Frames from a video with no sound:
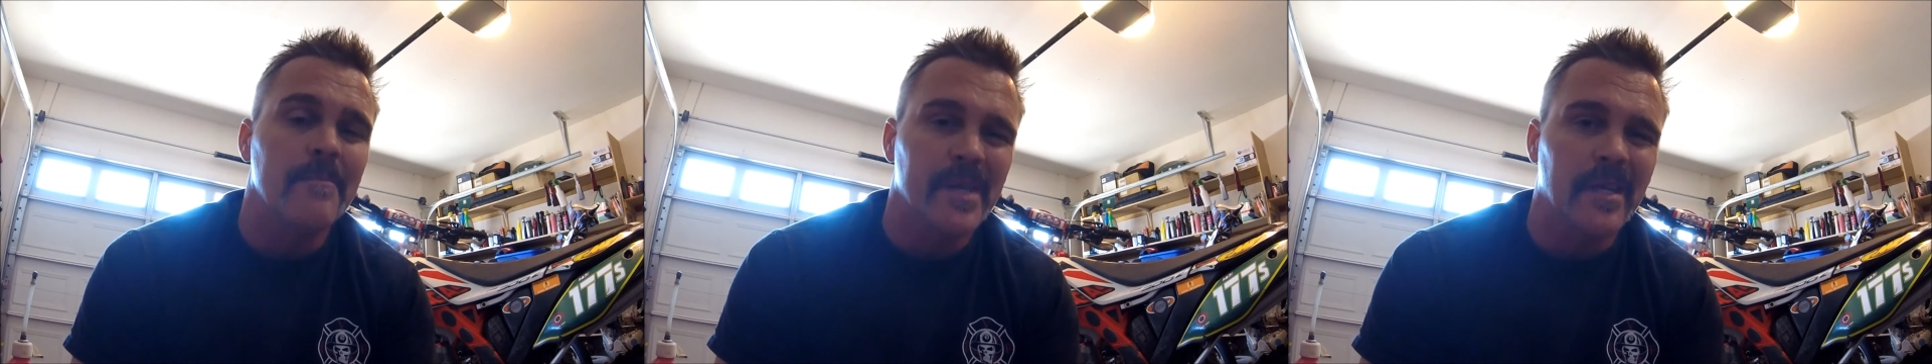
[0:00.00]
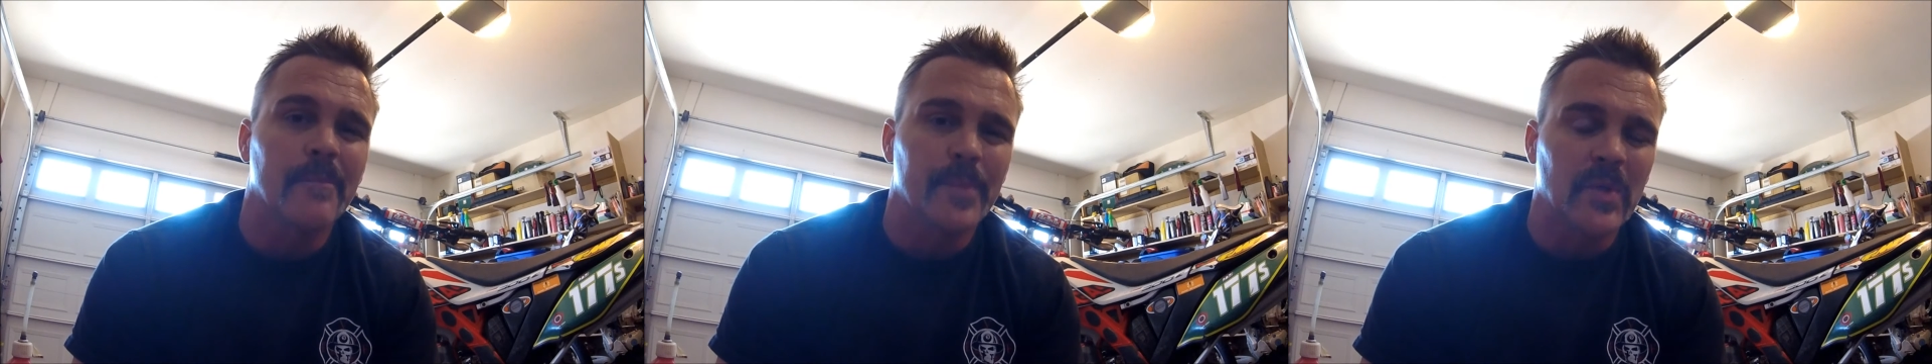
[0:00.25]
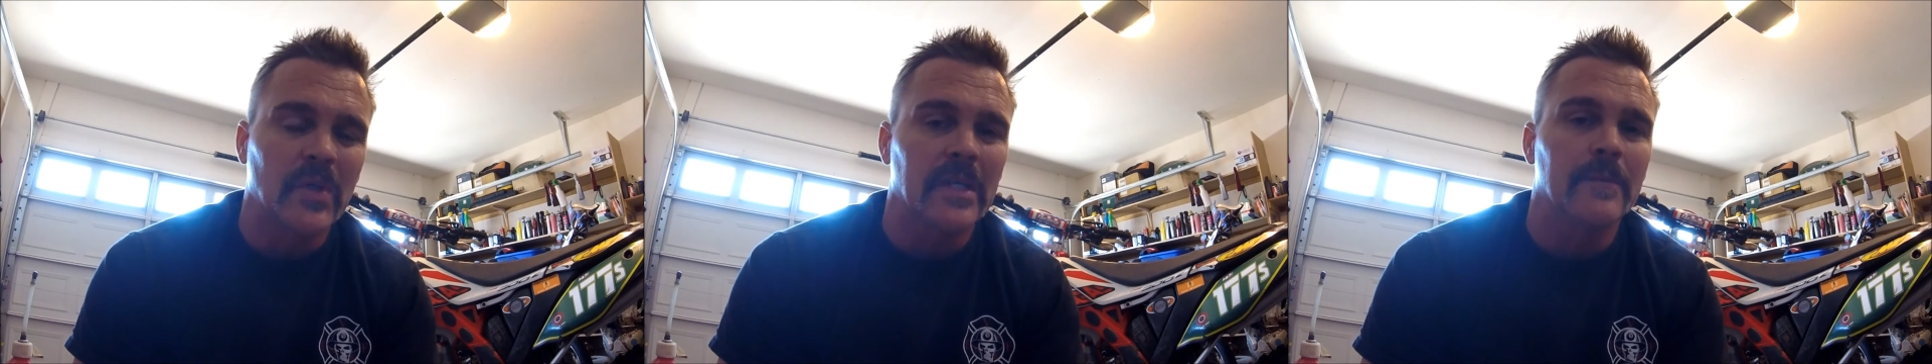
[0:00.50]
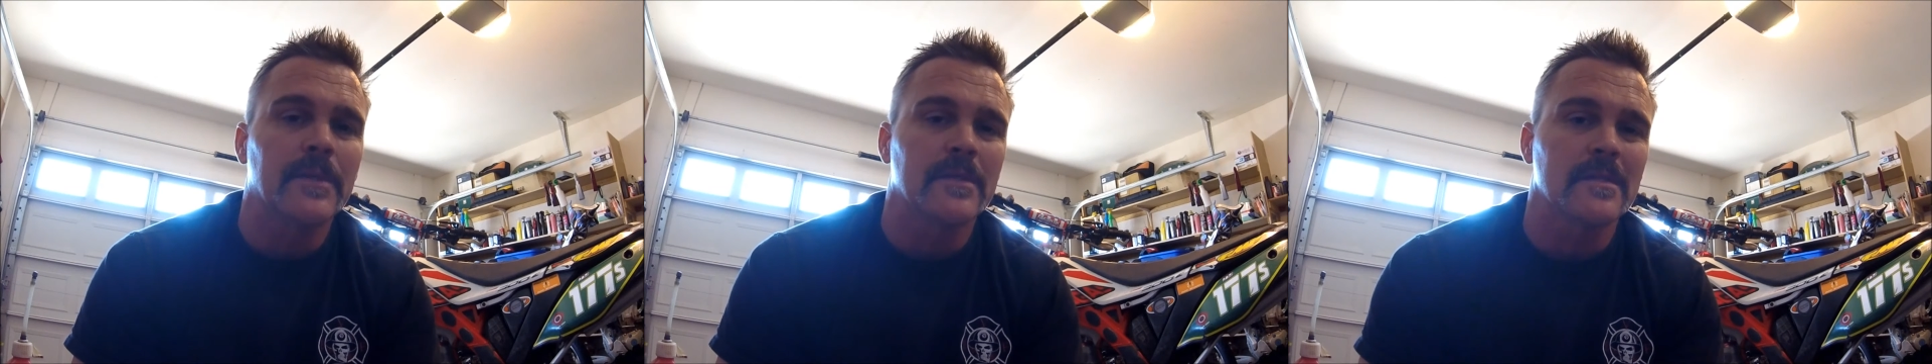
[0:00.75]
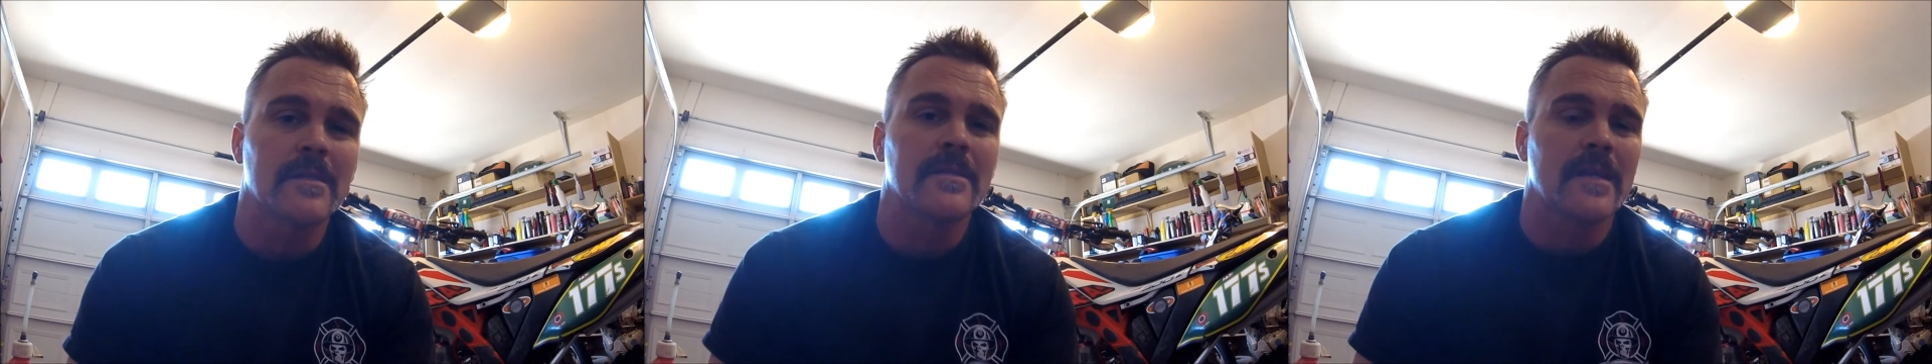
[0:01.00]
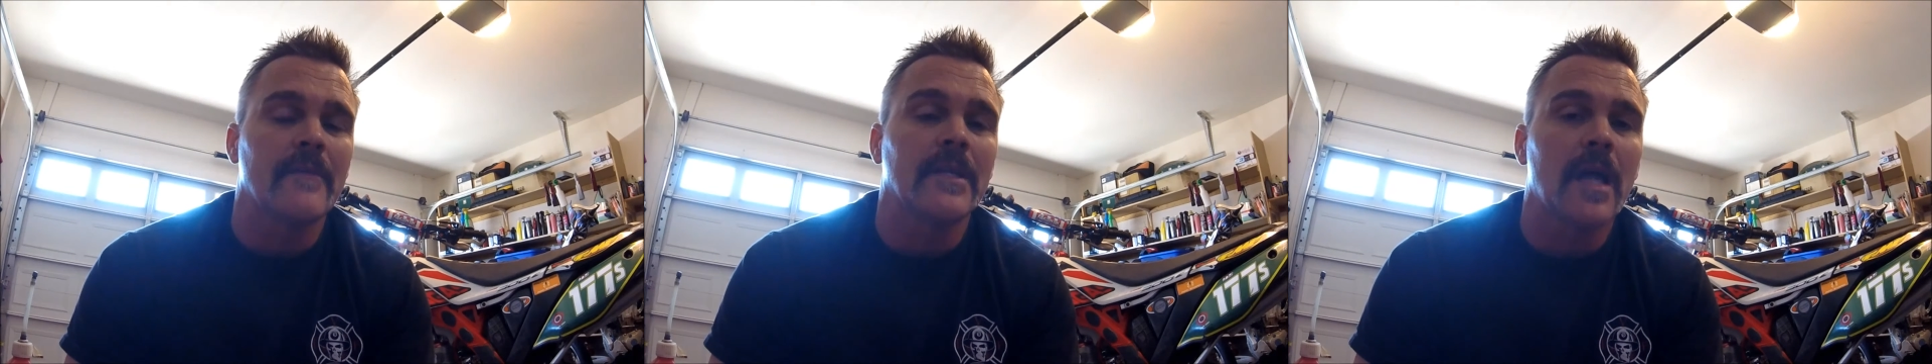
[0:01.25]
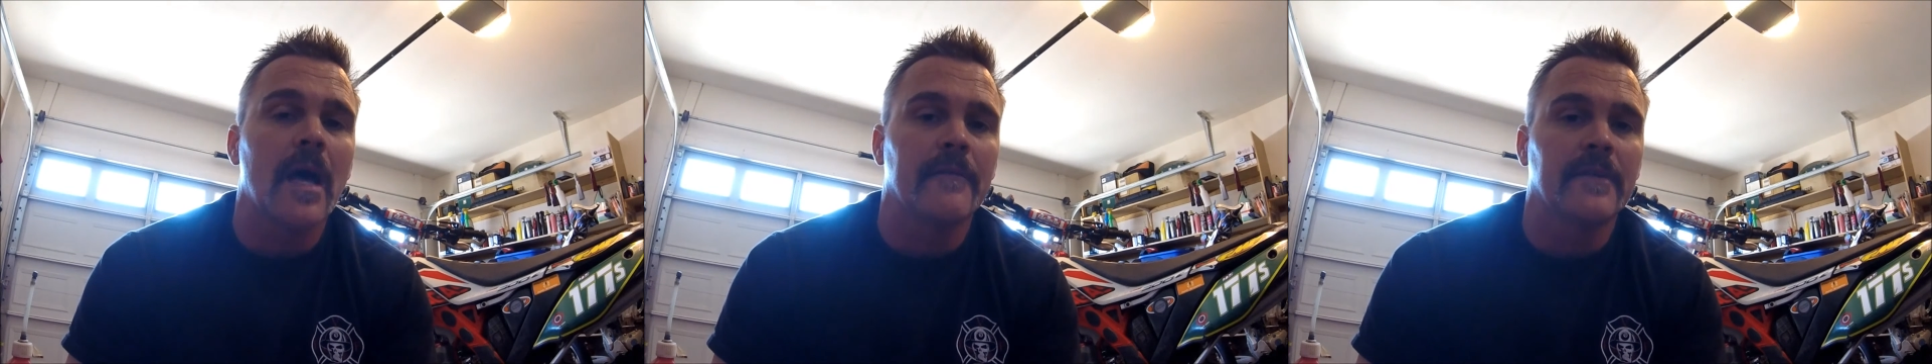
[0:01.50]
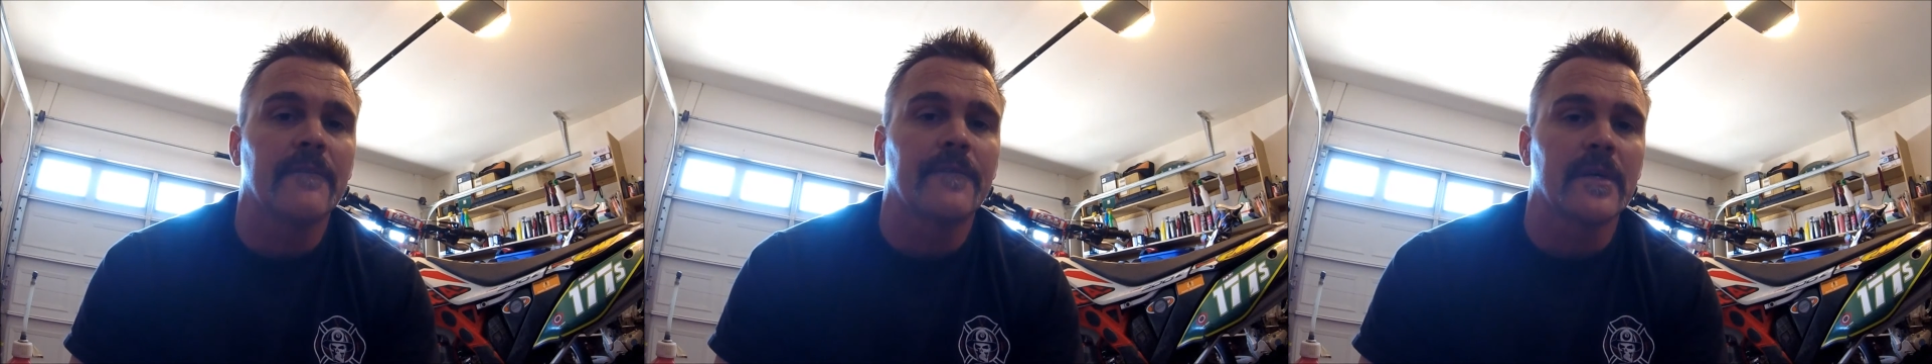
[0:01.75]
big and bulky because it does have a lot of
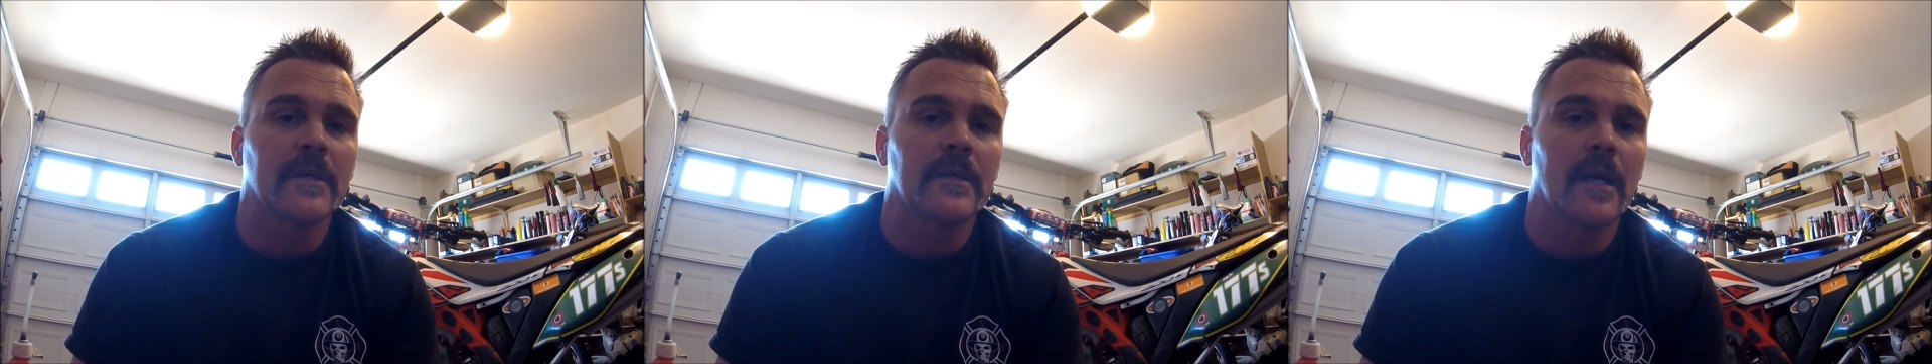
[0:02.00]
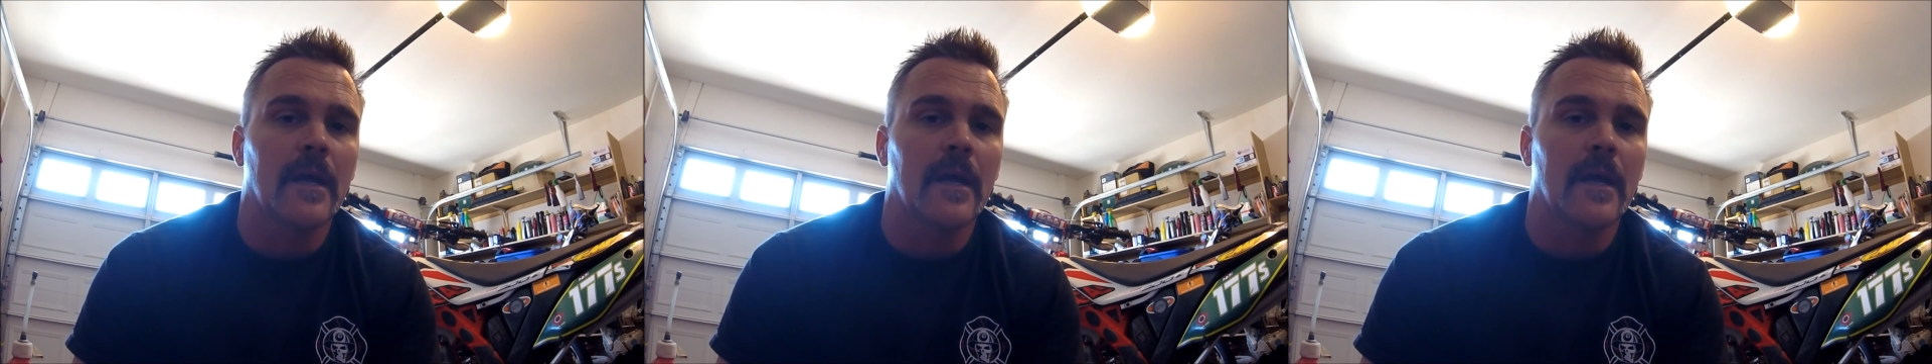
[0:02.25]
different